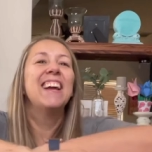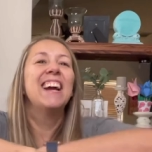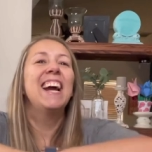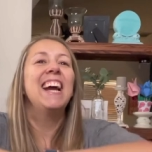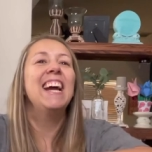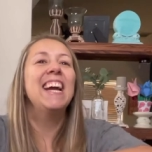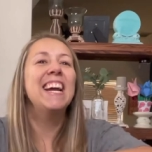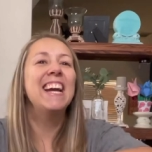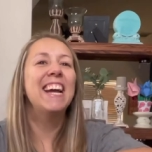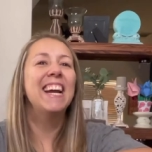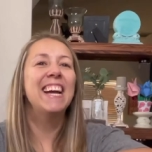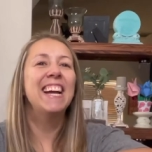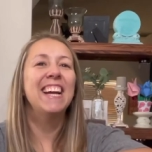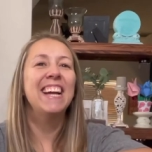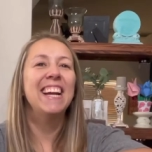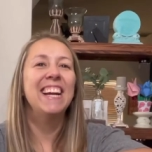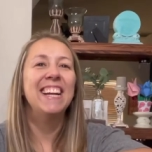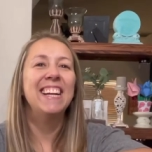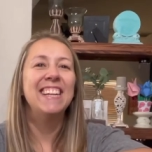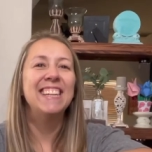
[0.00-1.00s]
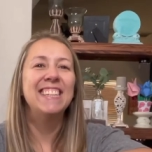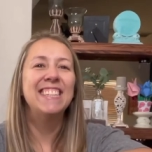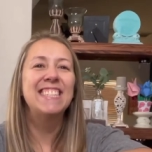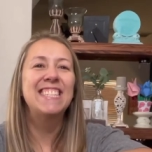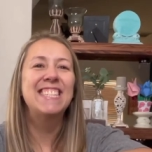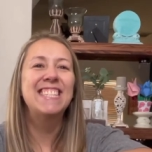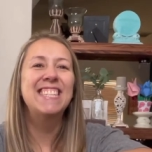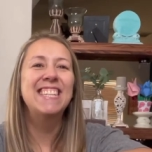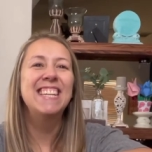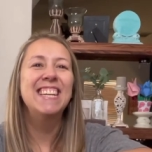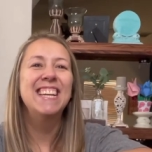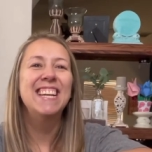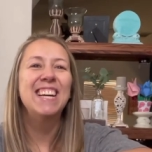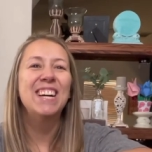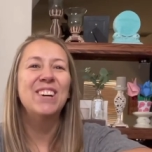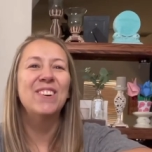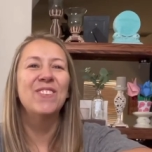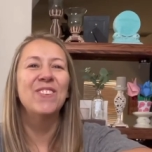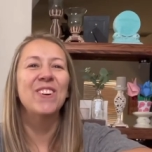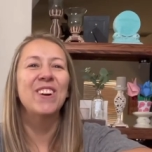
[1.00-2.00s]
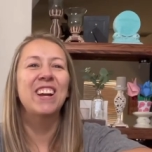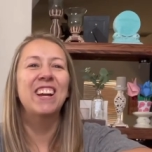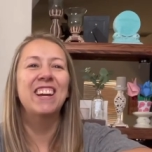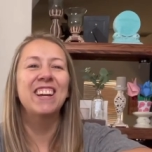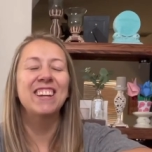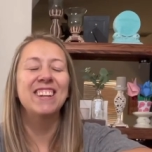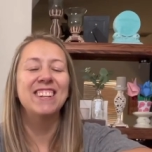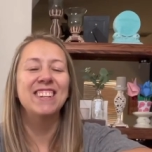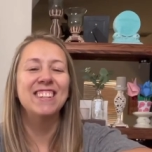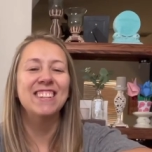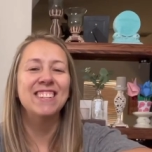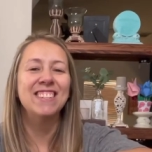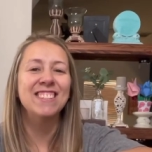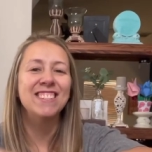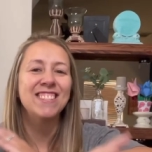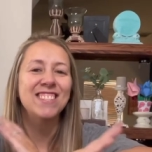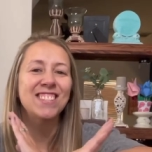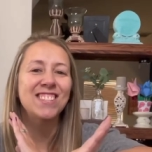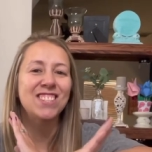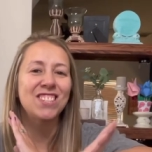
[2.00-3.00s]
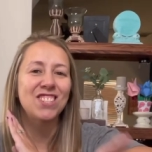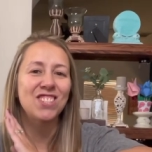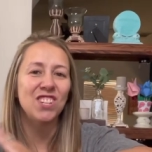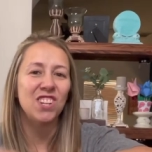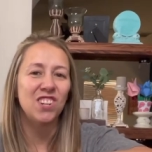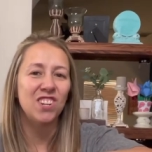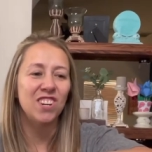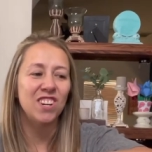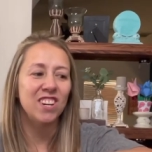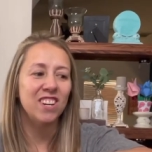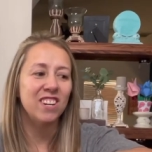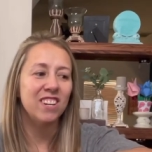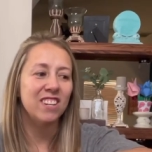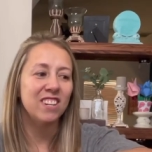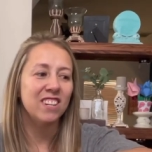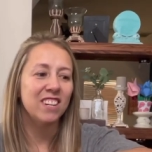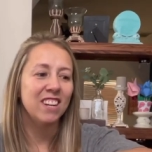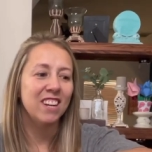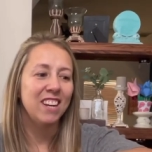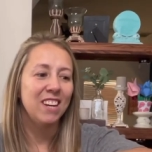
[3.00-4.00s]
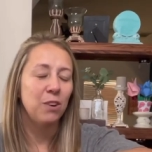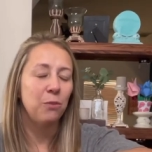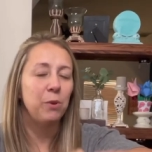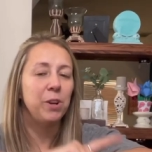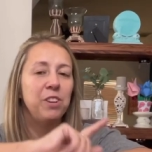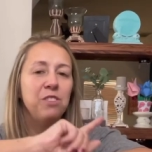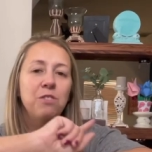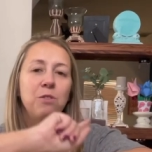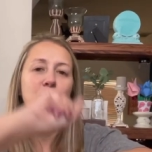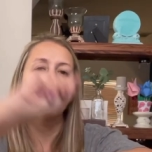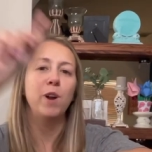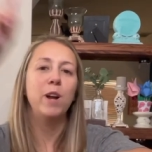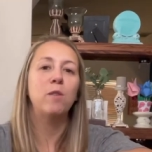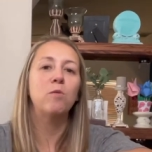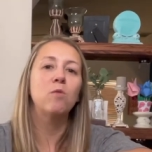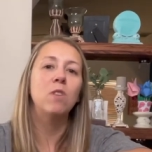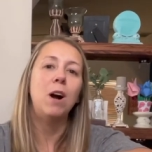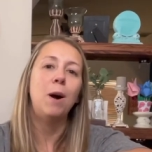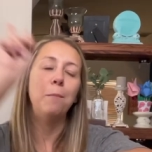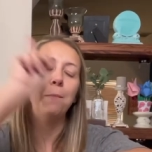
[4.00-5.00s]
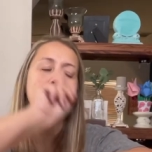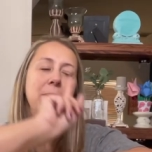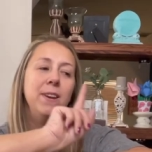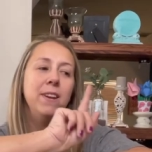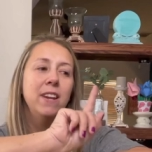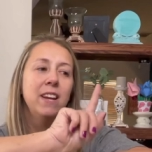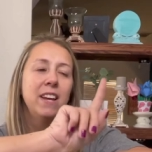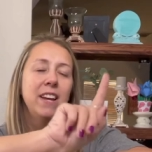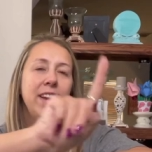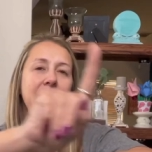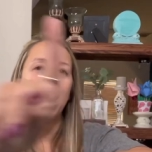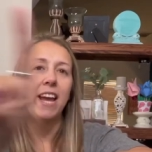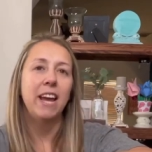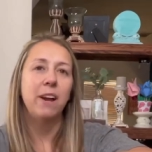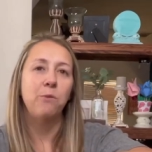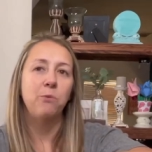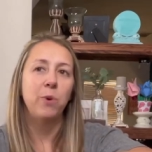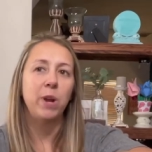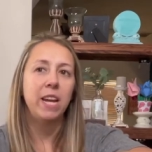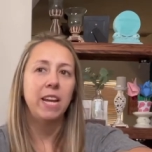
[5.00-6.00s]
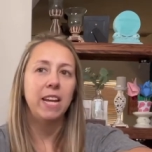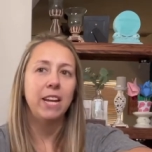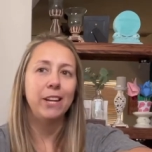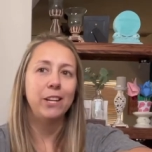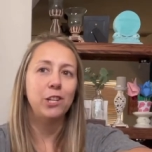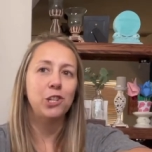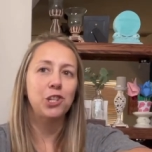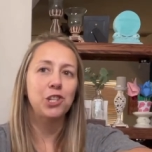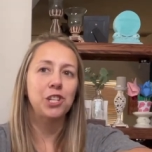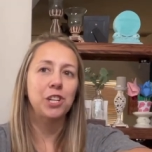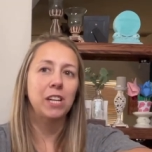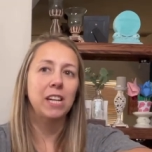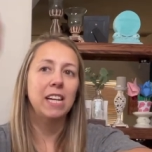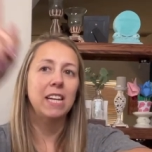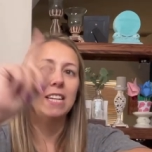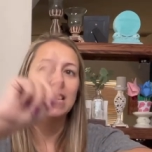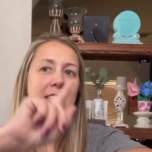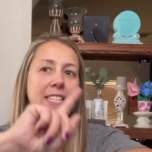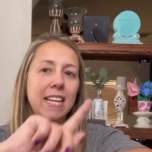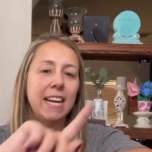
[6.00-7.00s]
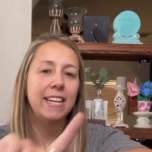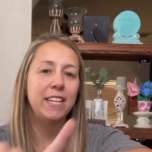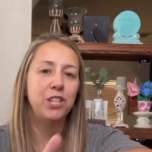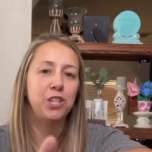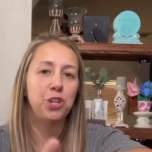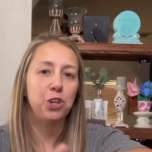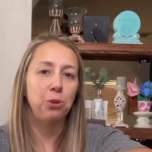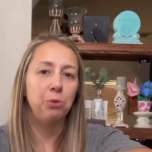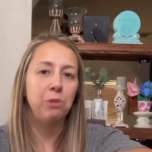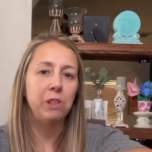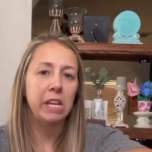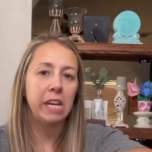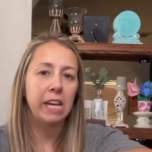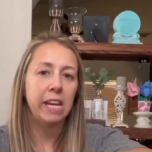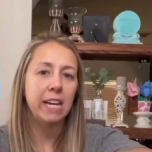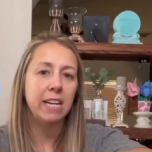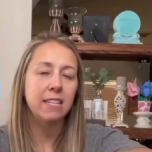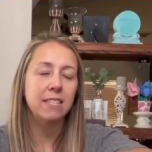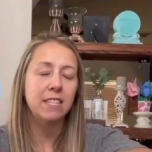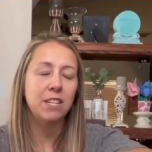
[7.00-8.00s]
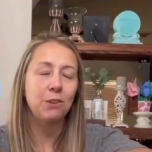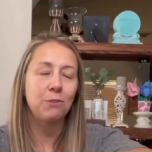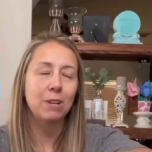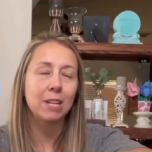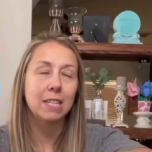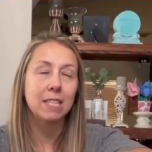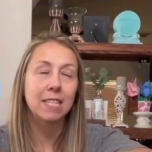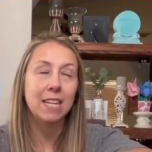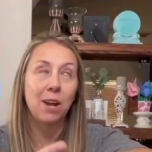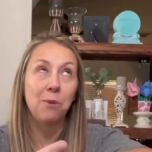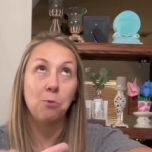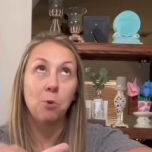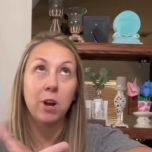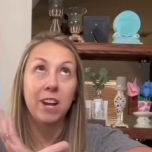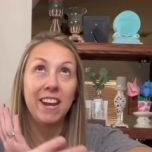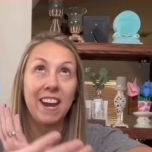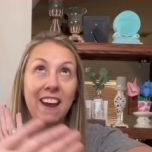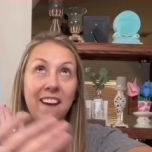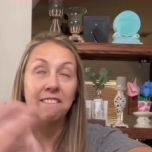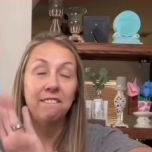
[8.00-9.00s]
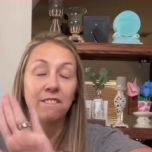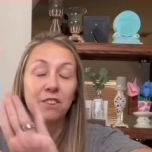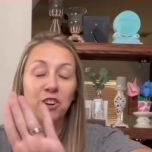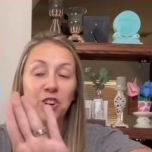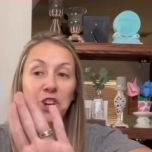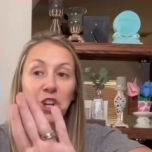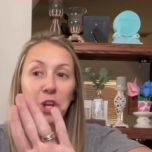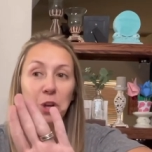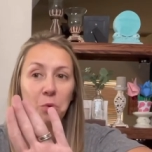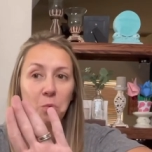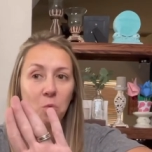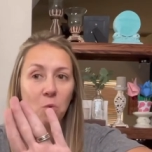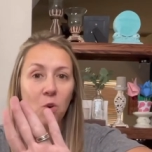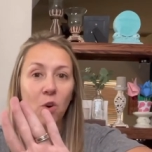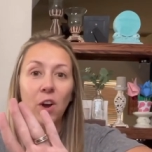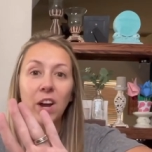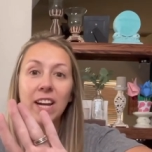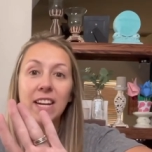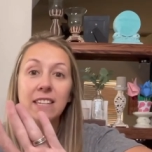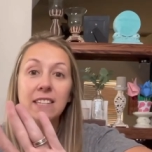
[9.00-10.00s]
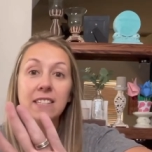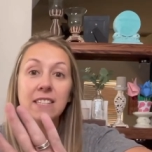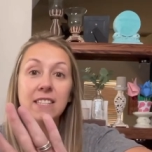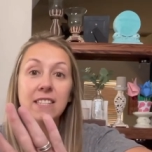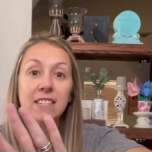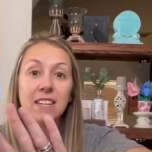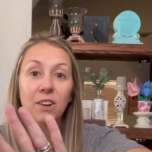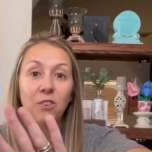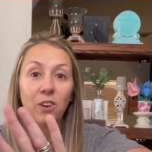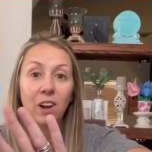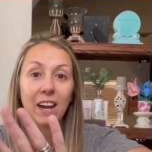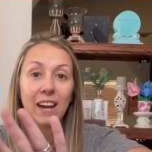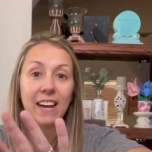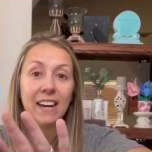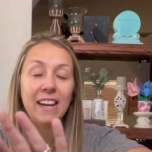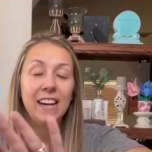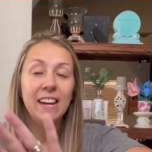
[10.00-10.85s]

Trademark Ricky Bobby Inc. We're gonna start we do a round robin and we each can say two things. You can say whatever you want, okay?